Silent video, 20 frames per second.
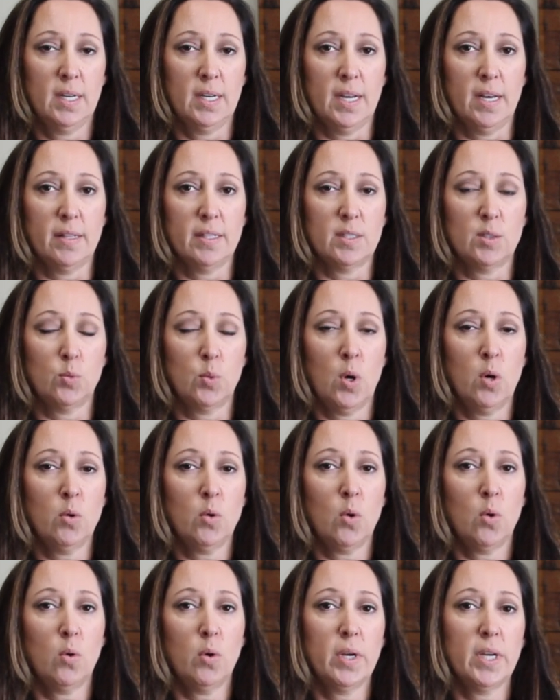Now this won't
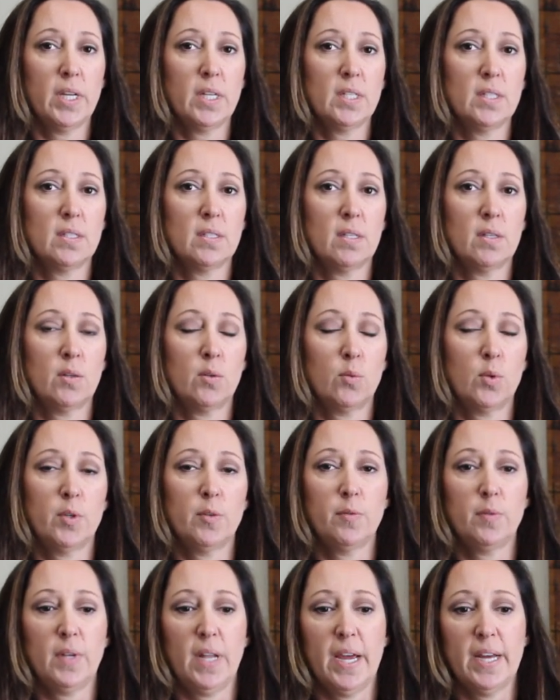always
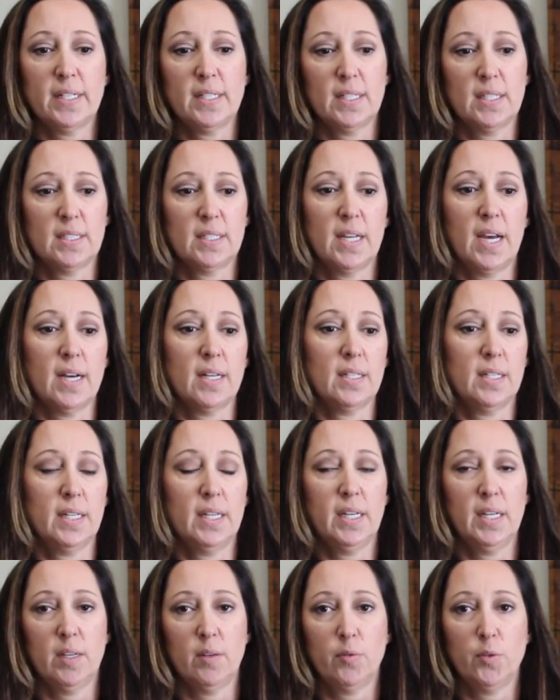reflect
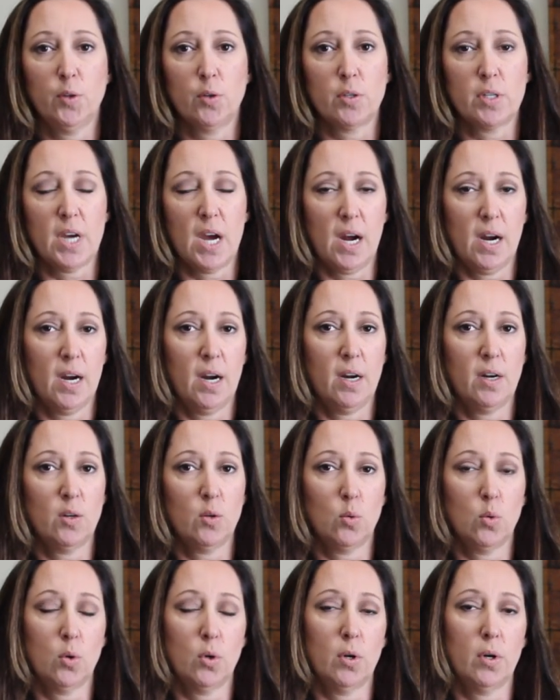exactly if you're
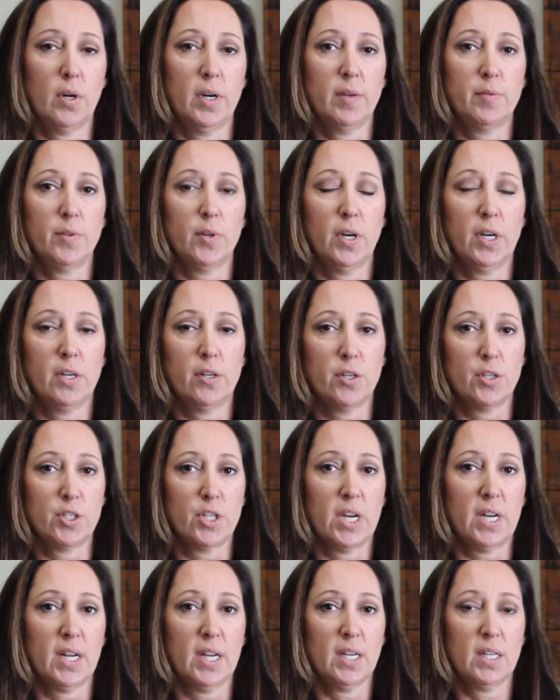tired or if you're
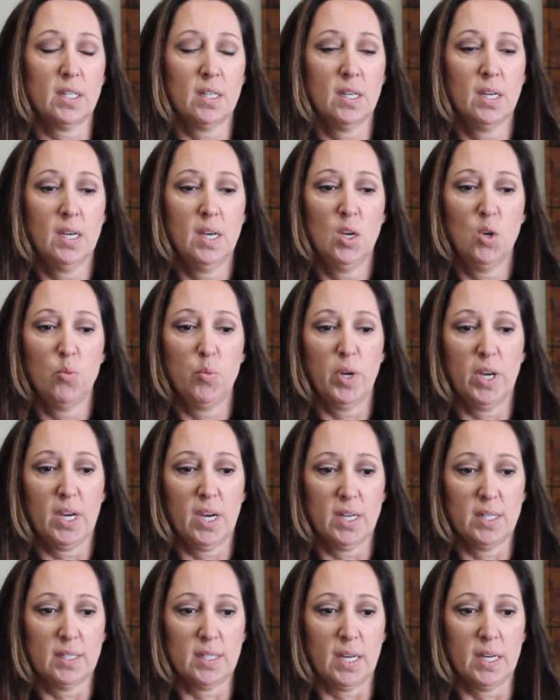energetic,
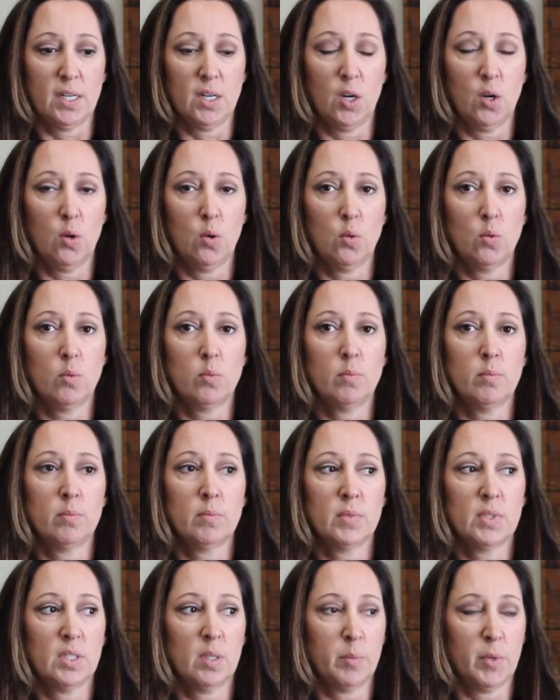because I know
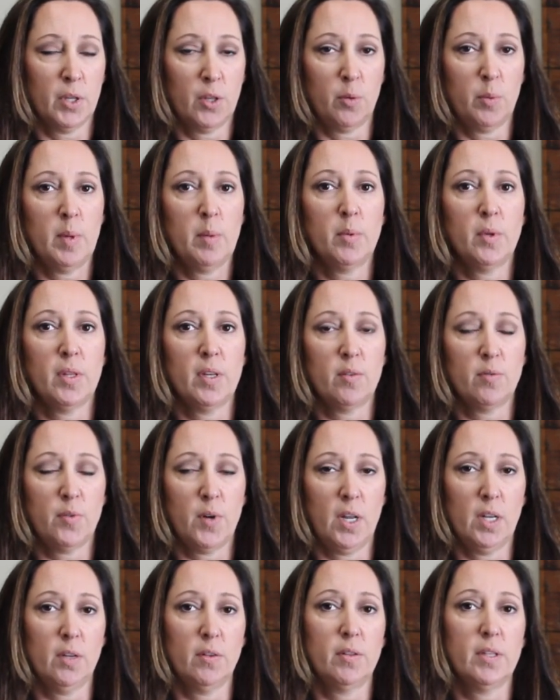some other people that
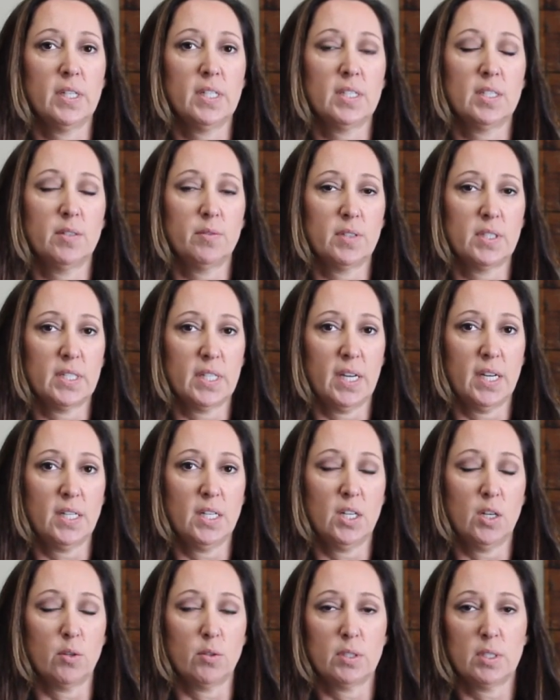follow this have said,
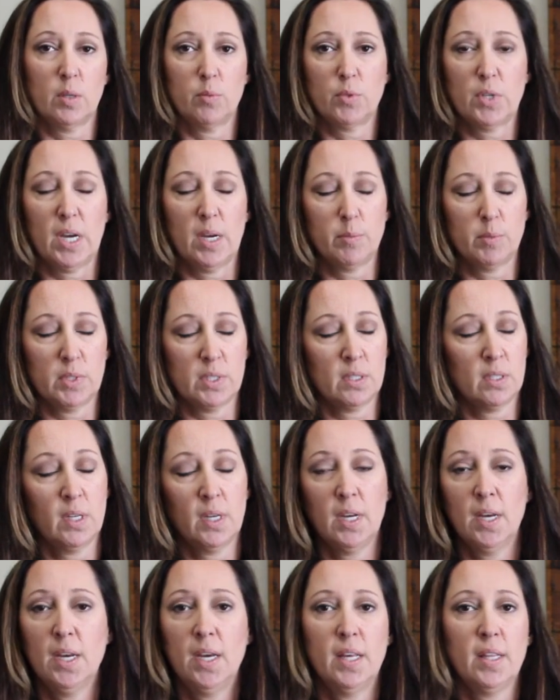sometimes
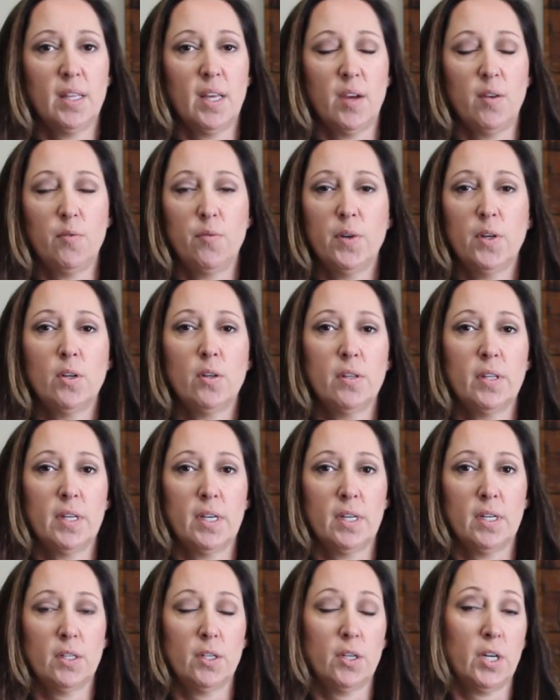they feel
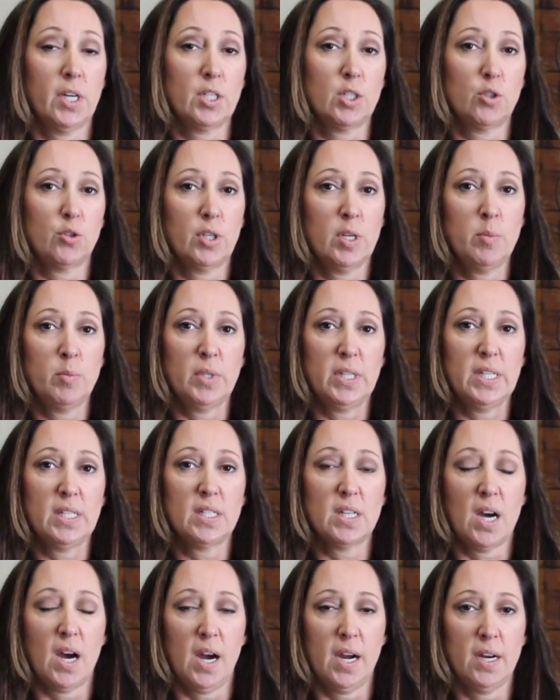they're extremely
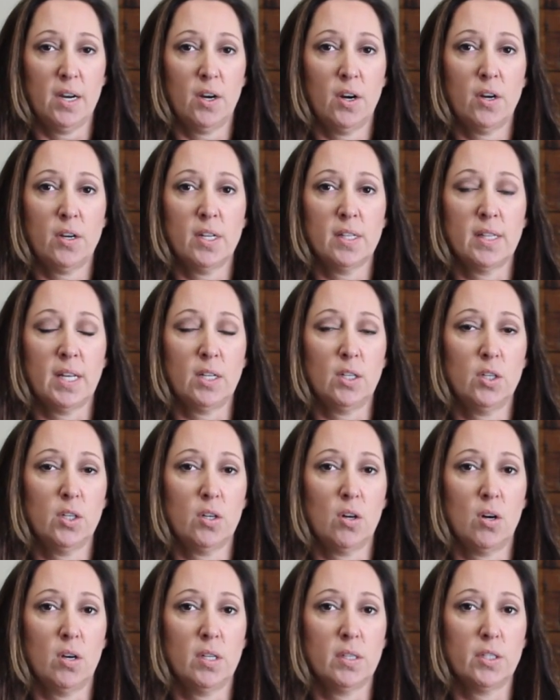tired and they
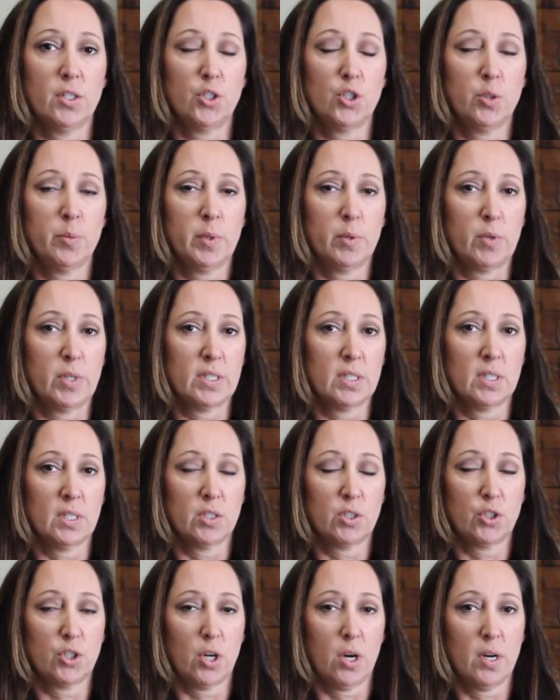look on the Schumann
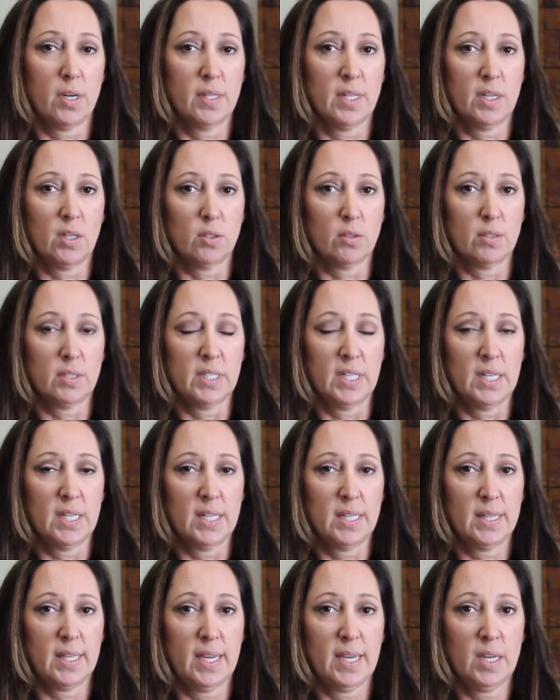resonance chart and they don't see
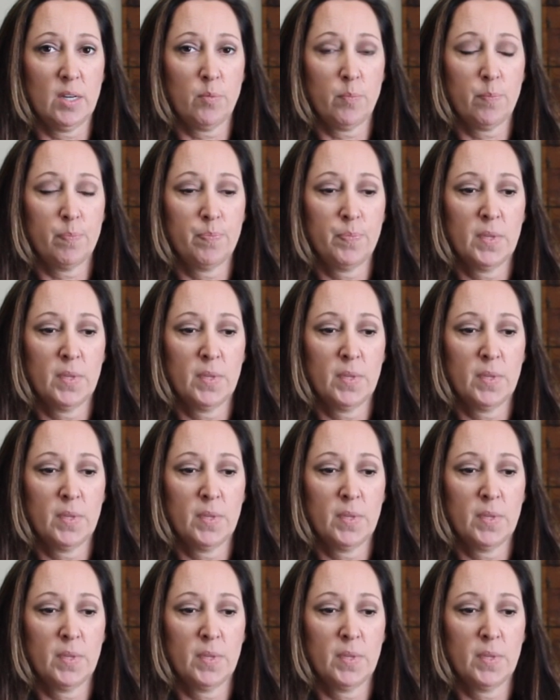anything.